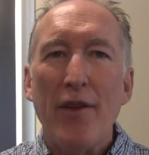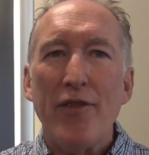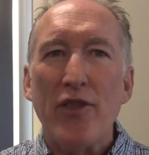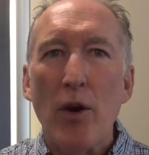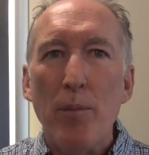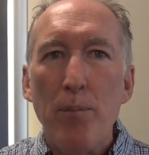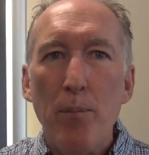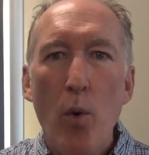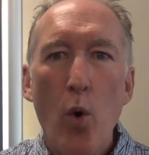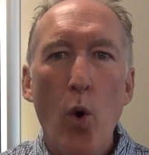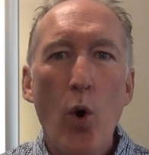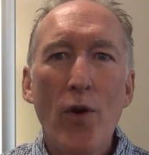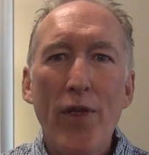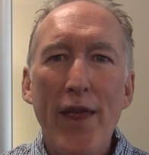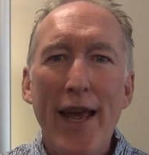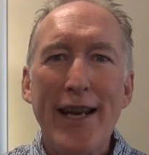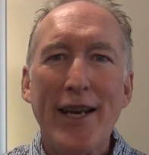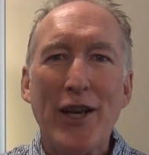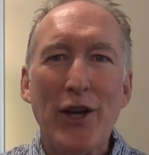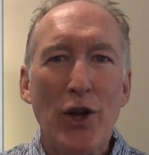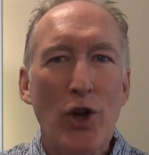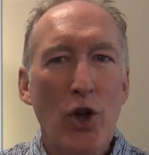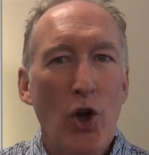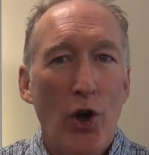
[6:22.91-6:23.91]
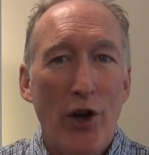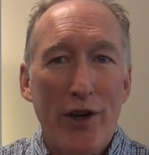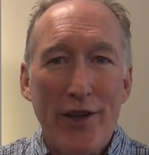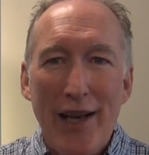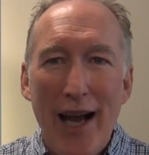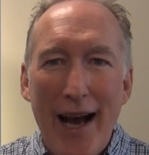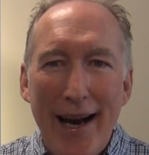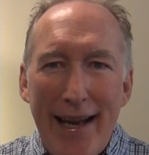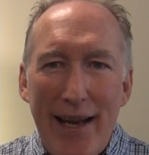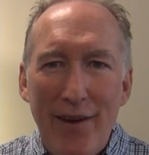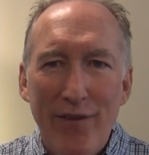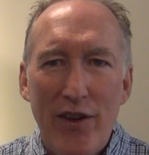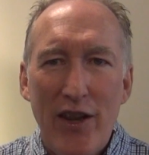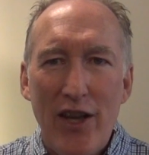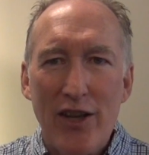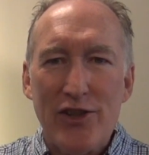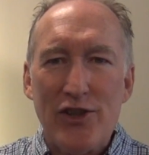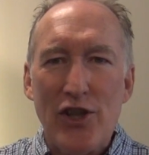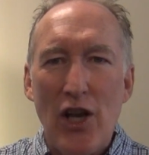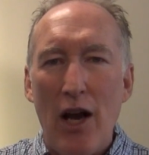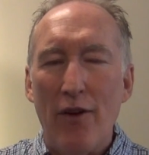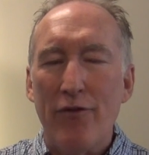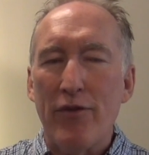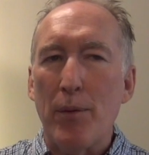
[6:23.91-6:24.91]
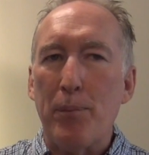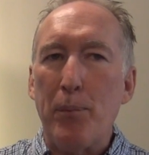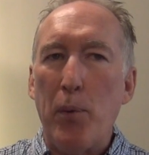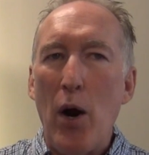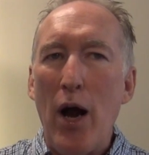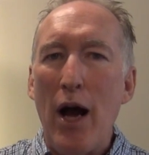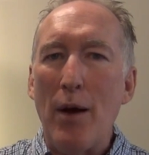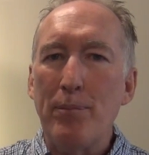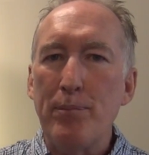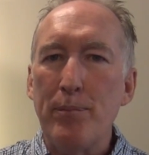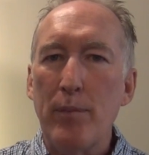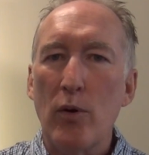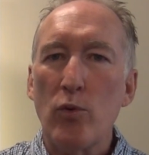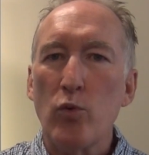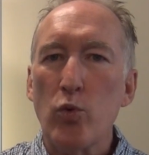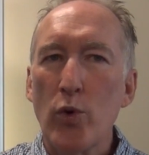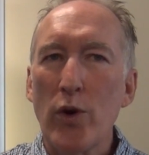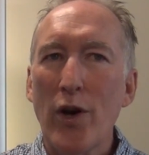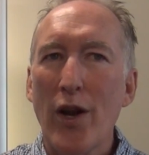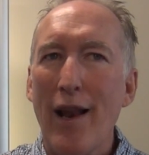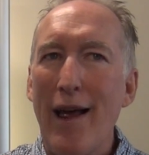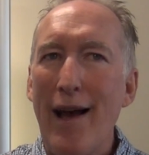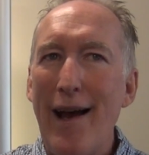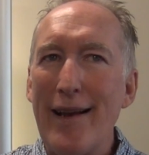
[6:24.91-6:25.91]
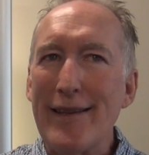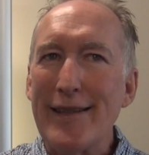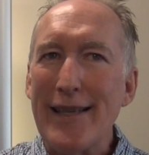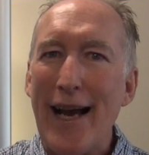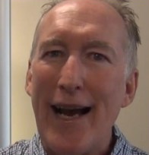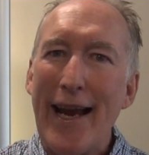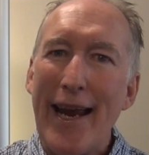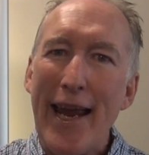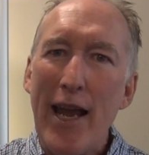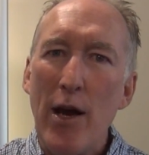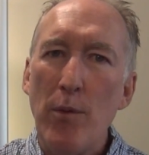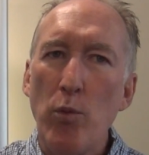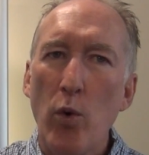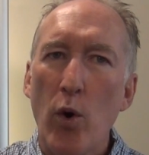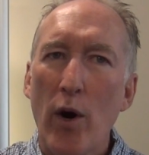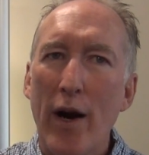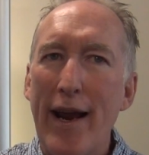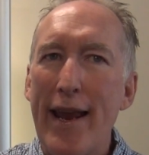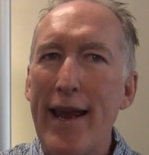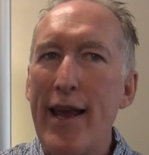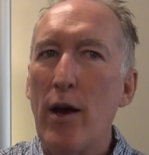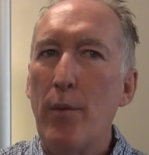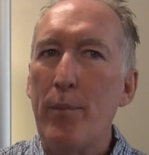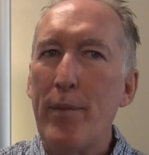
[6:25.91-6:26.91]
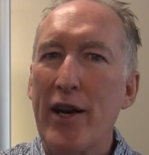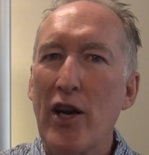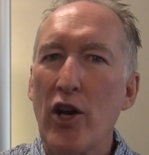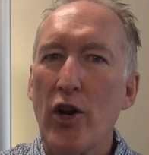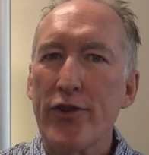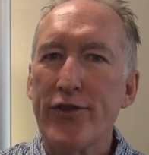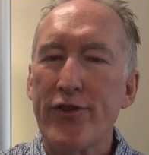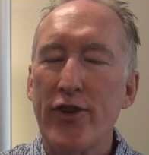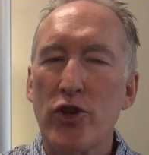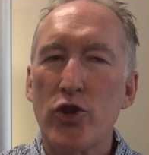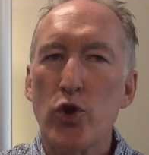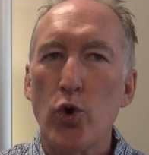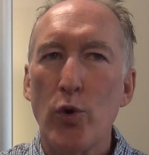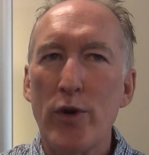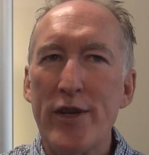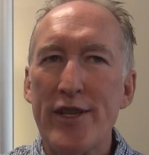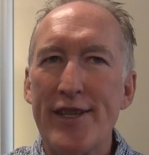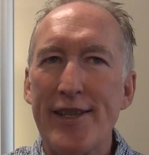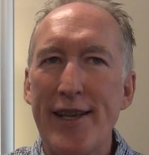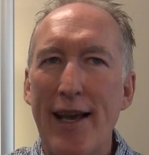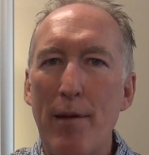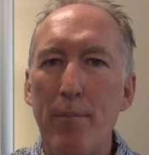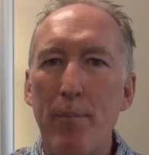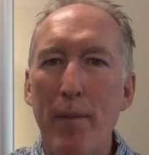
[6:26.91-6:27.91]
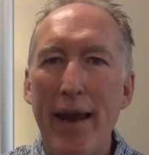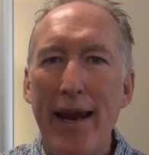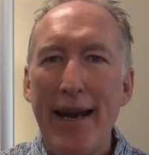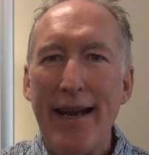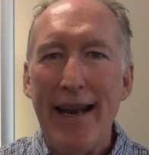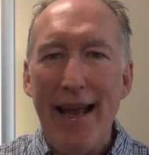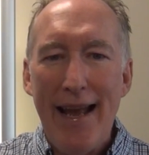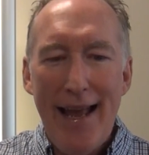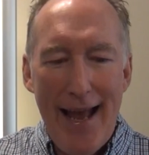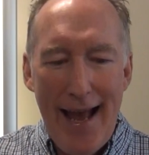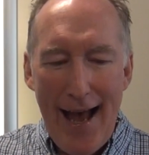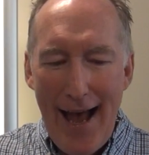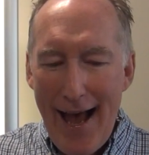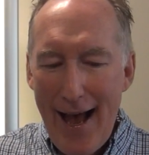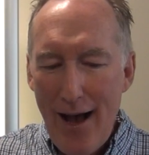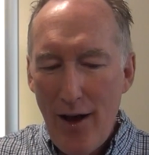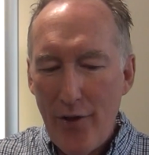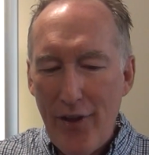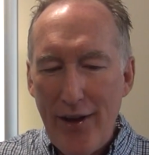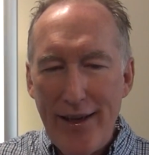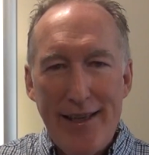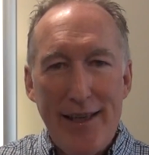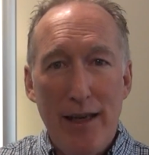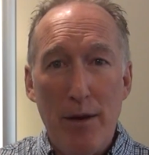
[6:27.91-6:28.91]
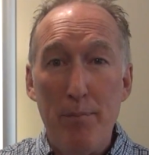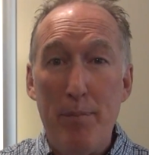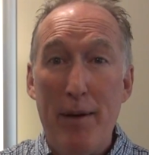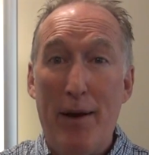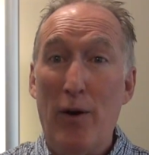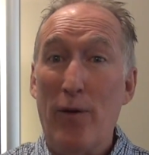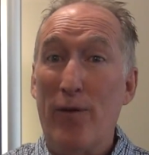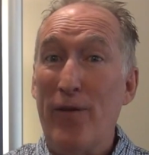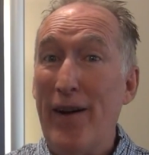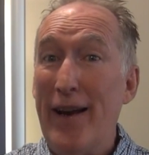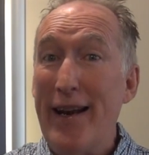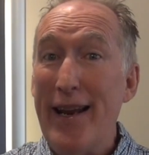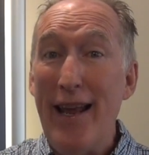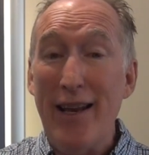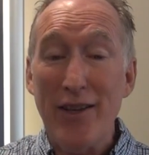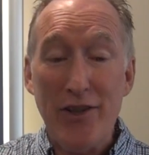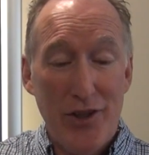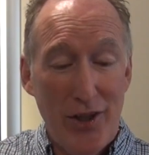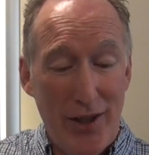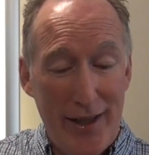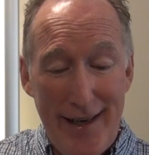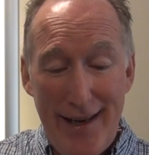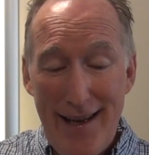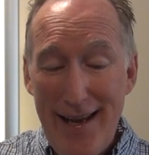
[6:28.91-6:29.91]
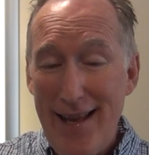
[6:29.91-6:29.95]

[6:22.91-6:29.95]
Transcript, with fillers: The more they could look, not even to solve the problem, but realize I am where I am because of the choices I made, how they did better financially,